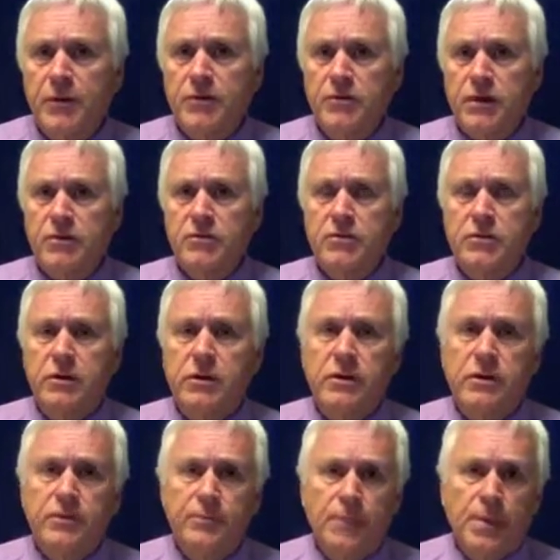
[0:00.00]
since
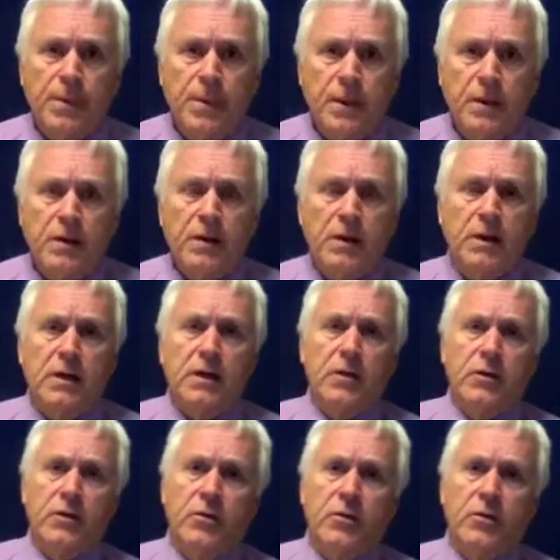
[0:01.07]
you